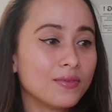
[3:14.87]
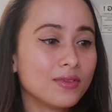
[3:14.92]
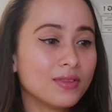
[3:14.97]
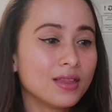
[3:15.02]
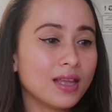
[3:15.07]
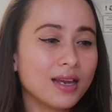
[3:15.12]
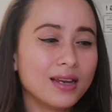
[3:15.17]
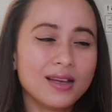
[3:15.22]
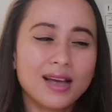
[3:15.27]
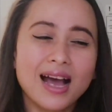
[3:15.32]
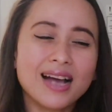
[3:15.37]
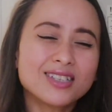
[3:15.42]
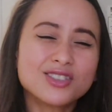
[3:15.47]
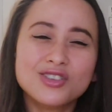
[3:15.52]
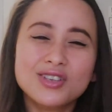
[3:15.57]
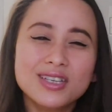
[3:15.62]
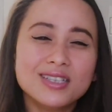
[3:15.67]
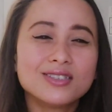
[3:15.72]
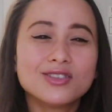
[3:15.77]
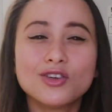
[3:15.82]
that
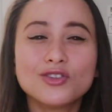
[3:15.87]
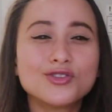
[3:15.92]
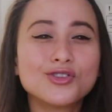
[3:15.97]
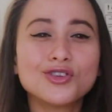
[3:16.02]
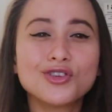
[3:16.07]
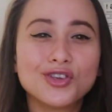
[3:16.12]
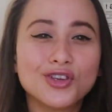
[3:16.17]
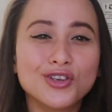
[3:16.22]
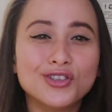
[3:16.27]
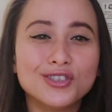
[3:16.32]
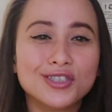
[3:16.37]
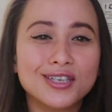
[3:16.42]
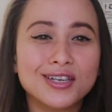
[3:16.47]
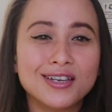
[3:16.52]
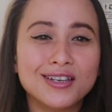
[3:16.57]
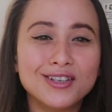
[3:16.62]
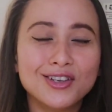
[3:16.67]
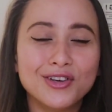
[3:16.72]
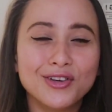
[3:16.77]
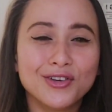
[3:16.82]
actually is not so good,
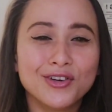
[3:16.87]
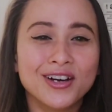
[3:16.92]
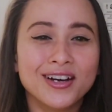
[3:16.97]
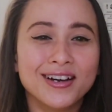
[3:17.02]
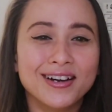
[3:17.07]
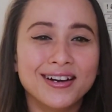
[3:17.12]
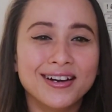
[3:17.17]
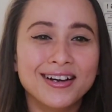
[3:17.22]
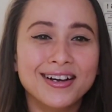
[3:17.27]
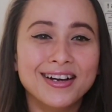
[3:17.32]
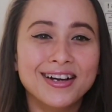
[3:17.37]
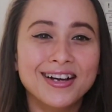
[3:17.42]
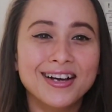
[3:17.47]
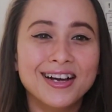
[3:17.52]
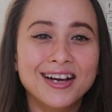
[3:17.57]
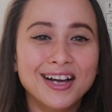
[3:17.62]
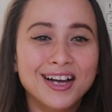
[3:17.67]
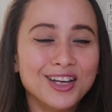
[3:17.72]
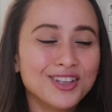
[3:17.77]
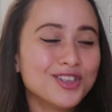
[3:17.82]
you know.
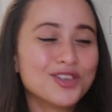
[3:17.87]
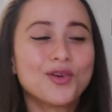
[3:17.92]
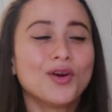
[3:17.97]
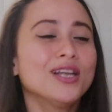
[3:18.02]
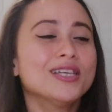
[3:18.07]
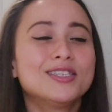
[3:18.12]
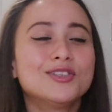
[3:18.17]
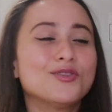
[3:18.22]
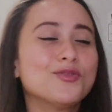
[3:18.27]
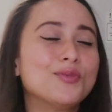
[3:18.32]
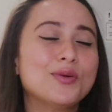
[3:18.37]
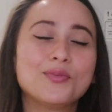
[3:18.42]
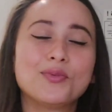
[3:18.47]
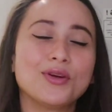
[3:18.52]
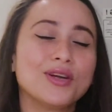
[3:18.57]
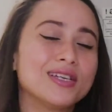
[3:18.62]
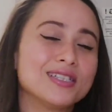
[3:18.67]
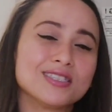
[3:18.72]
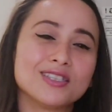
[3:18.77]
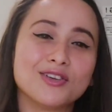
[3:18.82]
Your quality of people
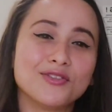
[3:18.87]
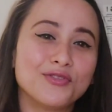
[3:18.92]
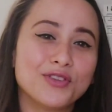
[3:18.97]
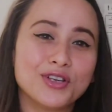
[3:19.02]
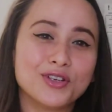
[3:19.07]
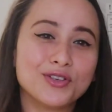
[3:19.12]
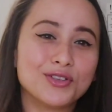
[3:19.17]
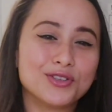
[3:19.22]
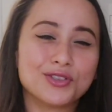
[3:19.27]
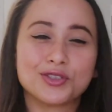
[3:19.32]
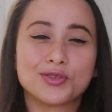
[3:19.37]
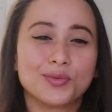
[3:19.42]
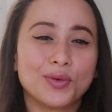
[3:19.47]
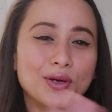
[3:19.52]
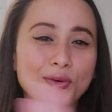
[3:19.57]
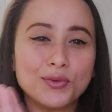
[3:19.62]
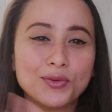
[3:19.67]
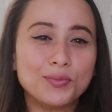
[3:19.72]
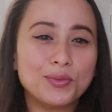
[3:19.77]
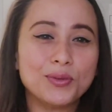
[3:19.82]
is not very good because why
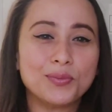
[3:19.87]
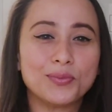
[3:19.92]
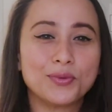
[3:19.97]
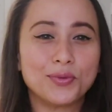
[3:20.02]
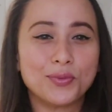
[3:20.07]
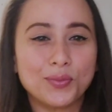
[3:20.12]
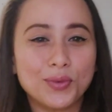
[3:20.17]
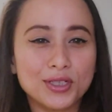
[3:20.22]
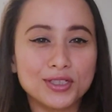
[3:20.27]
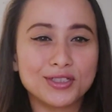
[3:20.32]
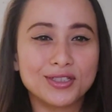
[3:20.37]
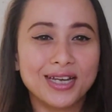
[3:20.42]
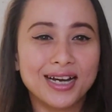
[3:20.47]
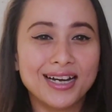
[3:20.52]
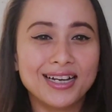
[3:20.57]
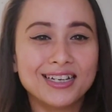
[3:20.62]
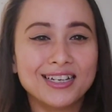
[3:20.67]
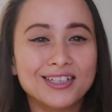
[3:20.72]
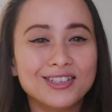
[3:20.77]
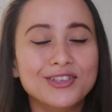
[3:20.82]
would people watch that,
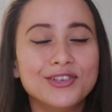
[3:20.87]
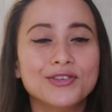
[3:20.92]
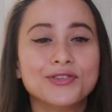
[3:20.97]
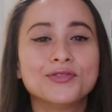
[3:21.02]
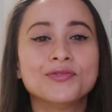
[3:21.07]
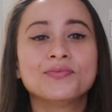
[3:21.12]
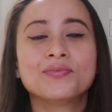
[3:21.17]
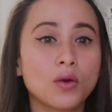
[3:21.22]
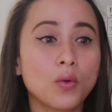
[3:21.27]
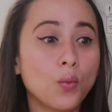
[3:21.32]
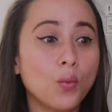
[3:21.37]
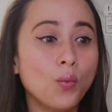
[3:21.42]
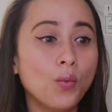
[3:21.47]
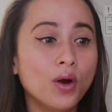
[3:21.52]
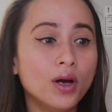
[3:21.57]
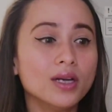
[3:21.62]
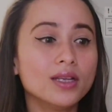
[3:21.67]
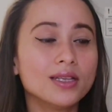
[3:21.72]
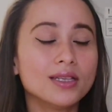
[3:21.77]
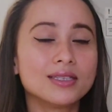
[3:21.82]
you know?
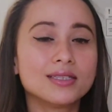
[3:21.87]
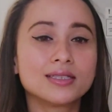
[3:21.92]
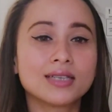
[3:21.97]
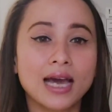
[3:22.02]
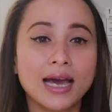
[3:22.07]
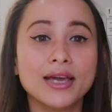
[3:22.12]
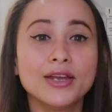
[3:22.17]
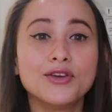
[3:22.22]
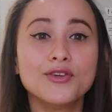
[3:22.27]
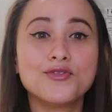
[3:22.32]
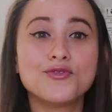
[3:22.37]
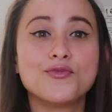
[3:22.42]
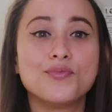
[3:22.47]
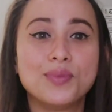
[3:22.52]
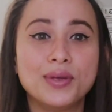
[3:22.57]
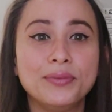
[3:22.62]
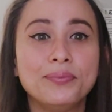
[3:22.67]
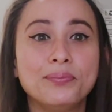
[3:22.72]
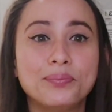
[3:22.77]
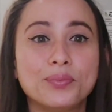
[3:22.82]
What kind of
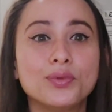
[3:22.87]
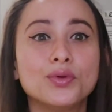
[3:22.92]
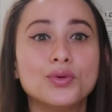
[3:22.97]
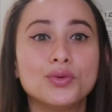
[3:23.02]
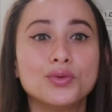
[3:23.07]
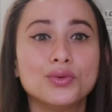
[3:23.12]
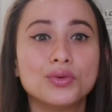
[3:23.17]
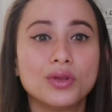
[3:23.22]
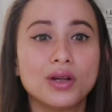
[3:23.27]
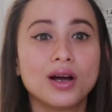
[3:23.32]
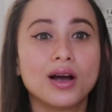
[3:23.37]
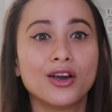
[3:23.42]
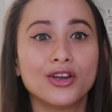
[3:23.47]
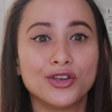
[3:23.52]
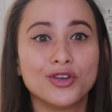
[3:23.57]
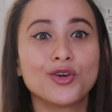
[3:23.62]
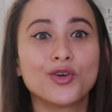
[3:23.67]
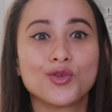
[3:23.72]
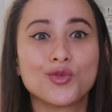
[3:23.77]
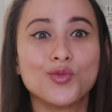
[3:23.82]
people are
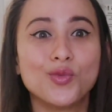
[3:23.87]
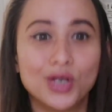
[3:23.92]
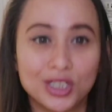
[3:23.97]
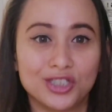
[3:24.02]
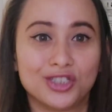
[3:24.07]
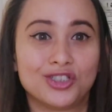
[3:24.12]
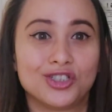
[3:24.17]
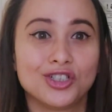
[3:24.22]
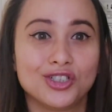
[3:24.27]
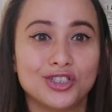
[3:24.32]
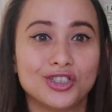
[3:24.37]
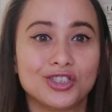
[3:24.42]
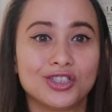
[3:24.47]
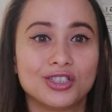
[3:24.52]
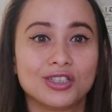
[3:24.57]
your watchers?